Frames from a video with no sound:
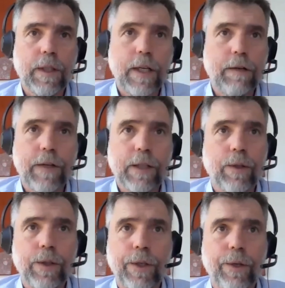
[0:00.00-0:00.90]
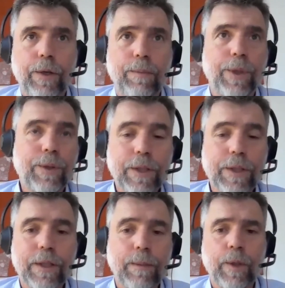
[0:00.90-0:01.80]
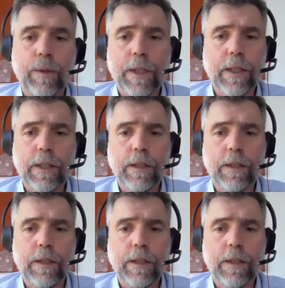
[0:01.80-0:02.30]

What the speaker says: effect on your immune system or ability